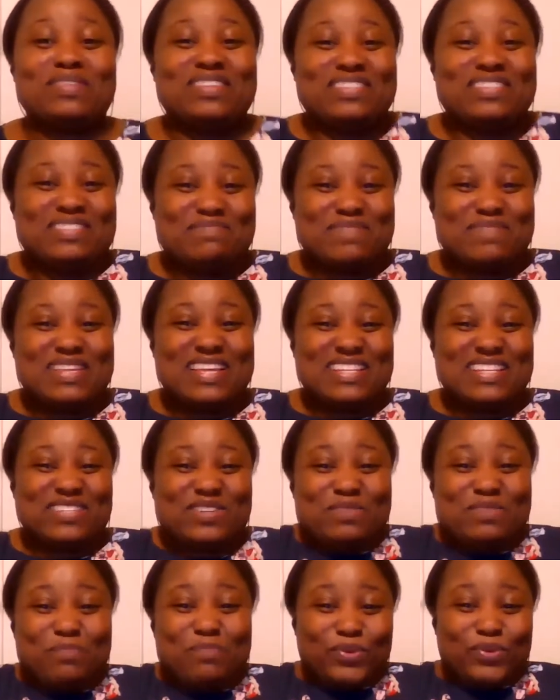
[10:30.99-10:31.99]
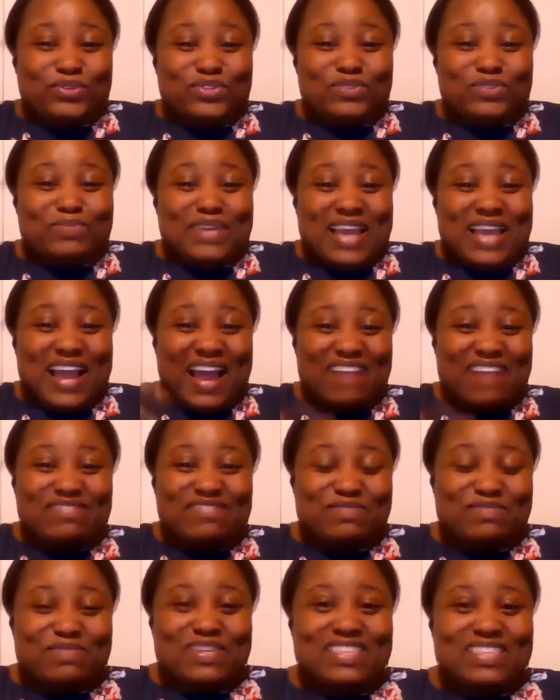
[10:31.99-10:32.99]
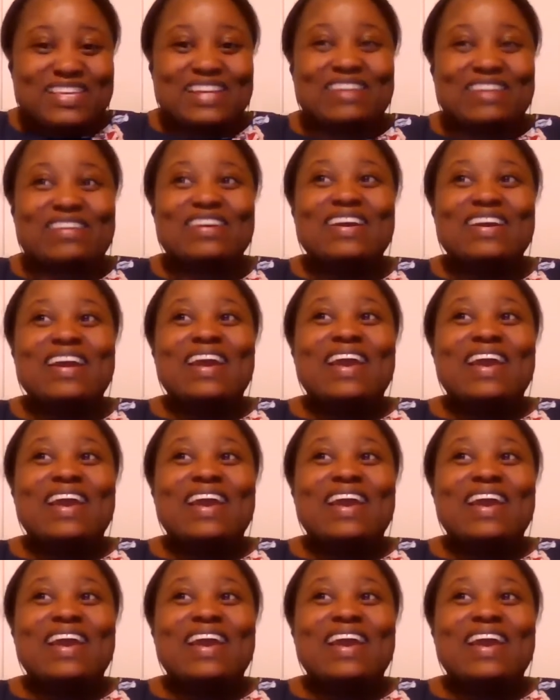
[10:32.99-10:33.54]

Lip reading: This meeting is so important to me. I have to be there.